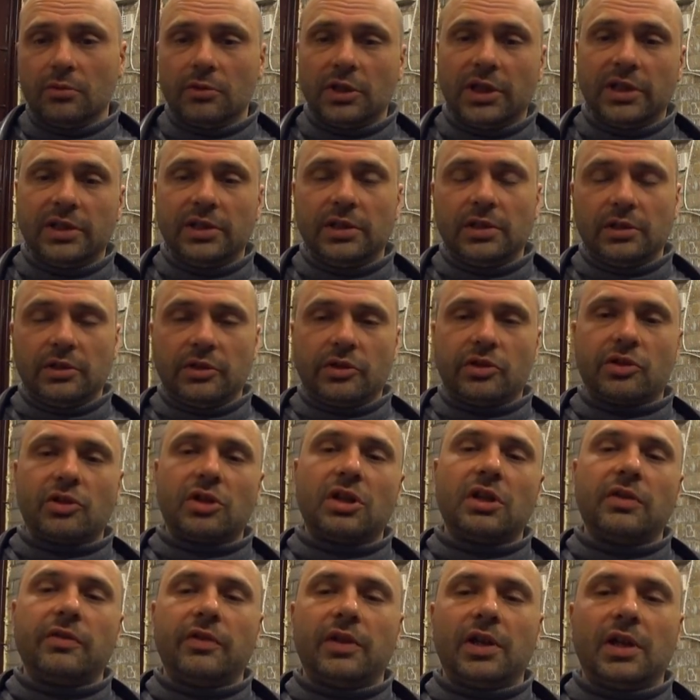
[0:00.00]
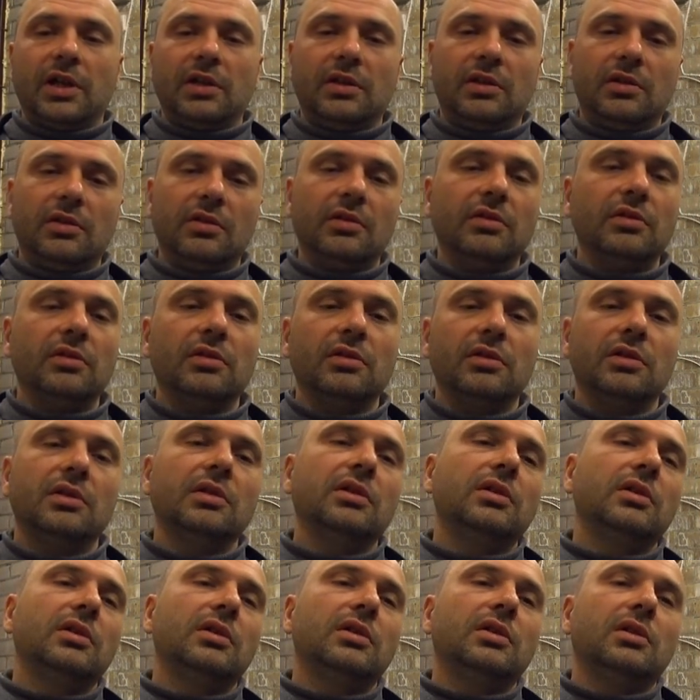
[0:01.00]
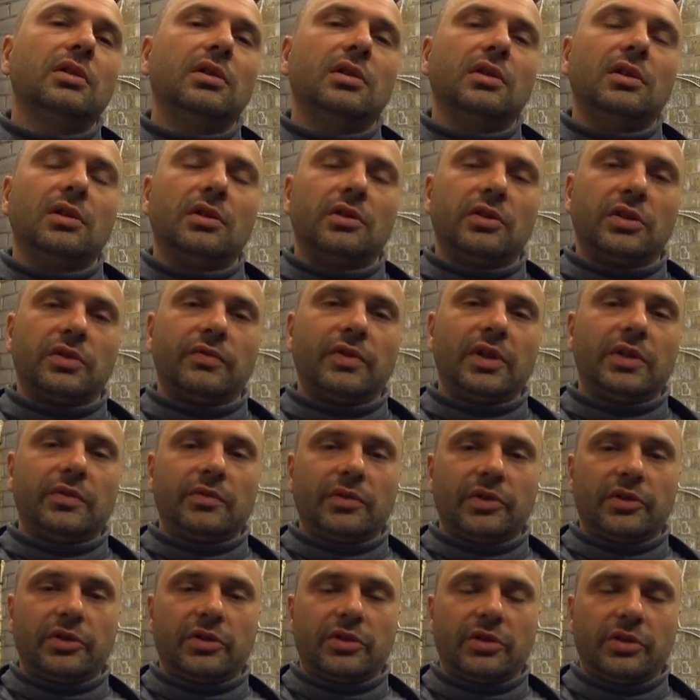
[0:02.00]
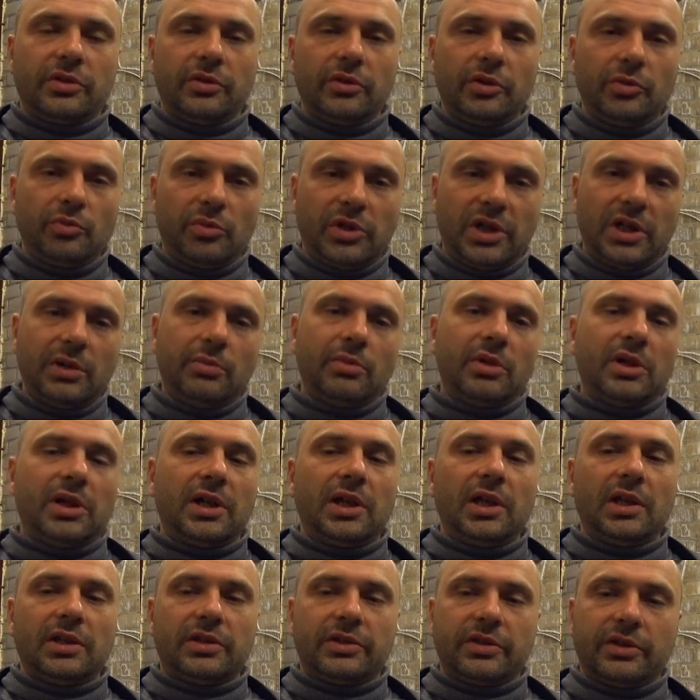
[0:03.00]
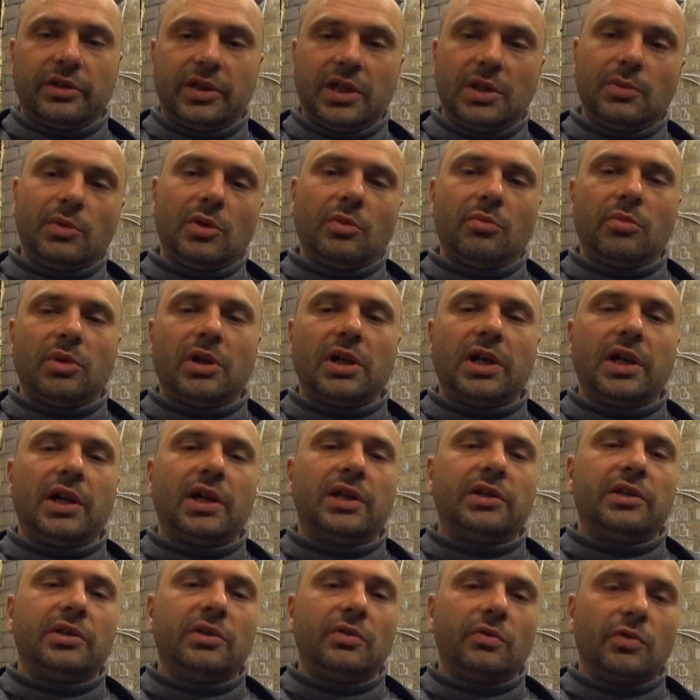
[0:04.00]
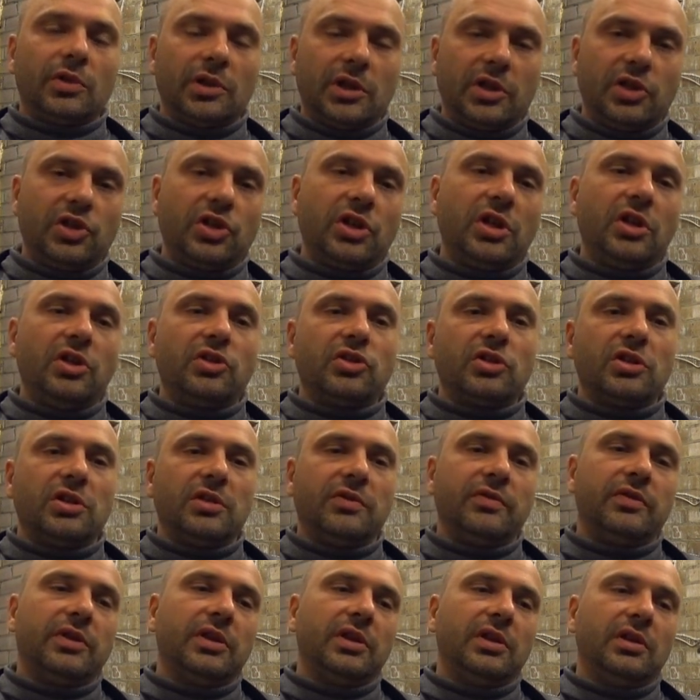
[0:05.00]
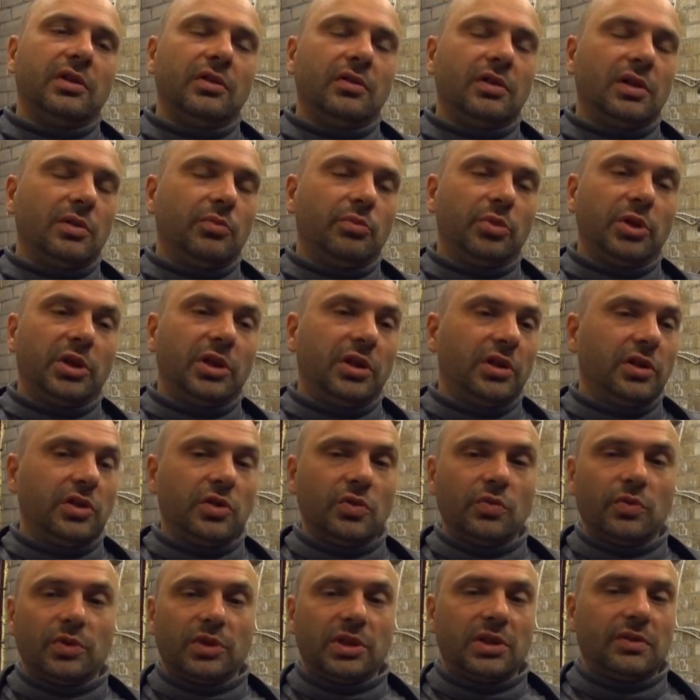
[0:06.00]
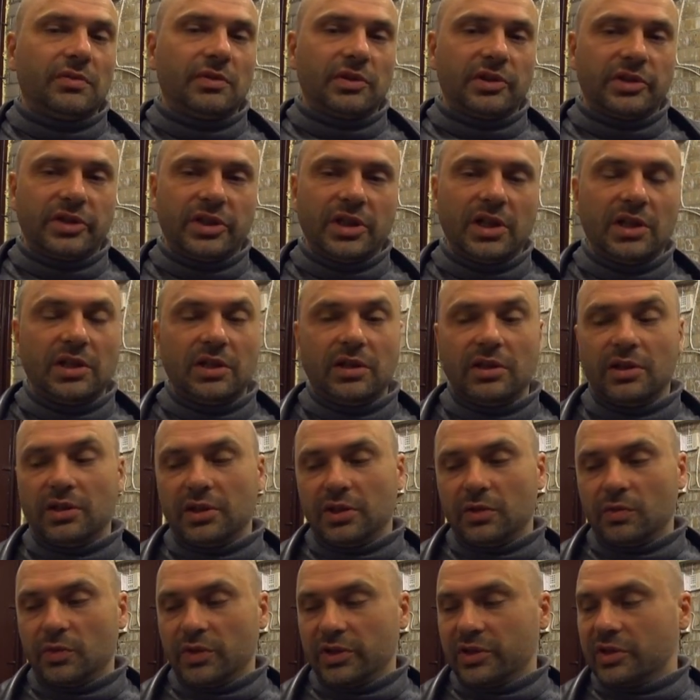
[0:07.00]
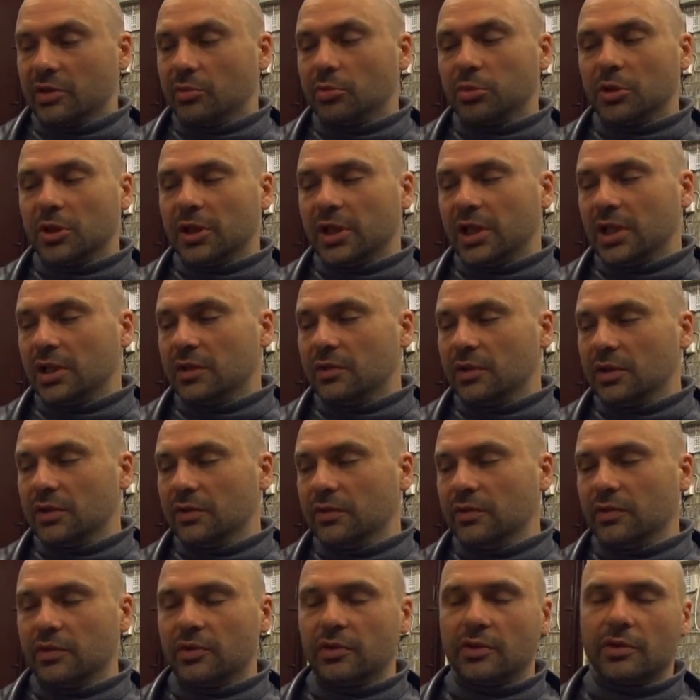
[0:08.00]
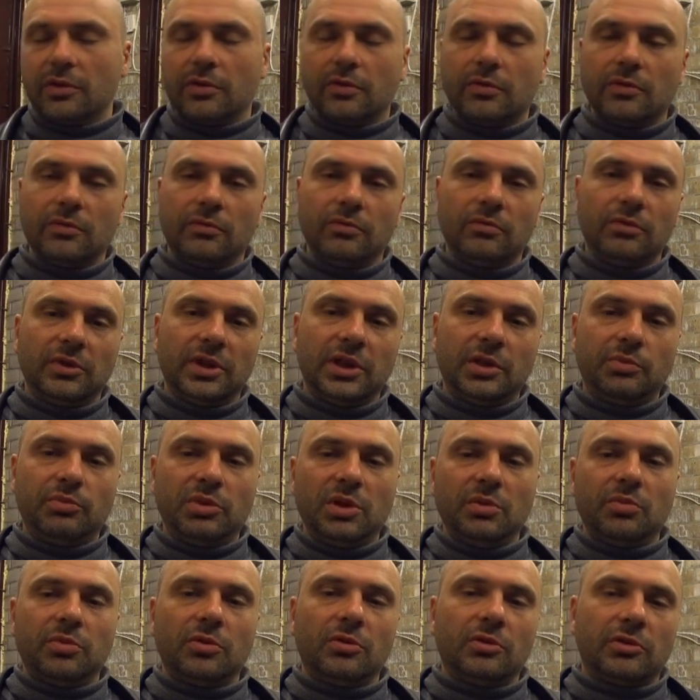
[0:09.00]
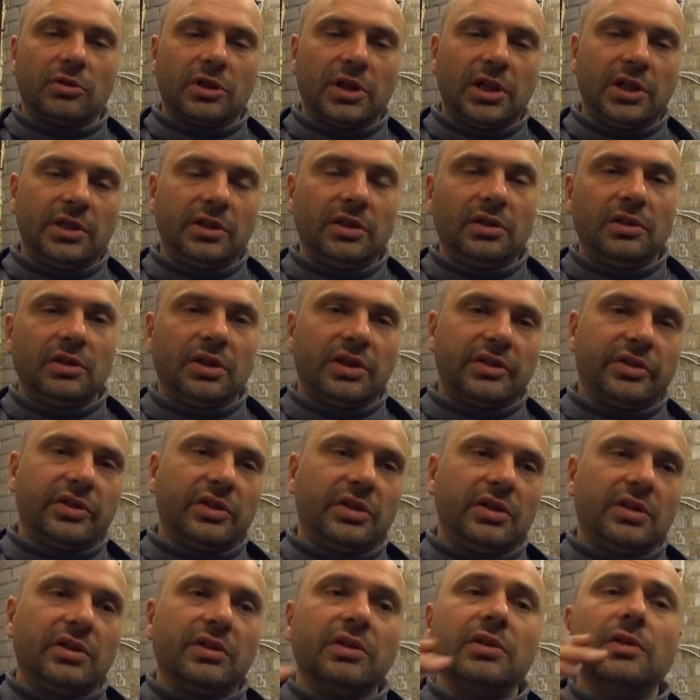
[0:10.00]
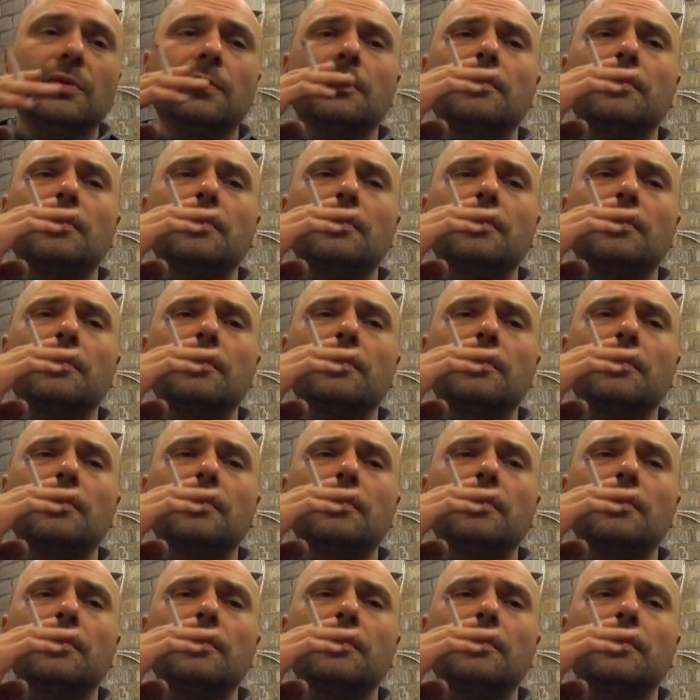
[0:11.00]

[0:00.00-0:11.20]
I didn't try that because that was not my bike, it's a demo bike. I didn't want to change anything comparing to whatever setting it was supplied with, so let people ride it as it is.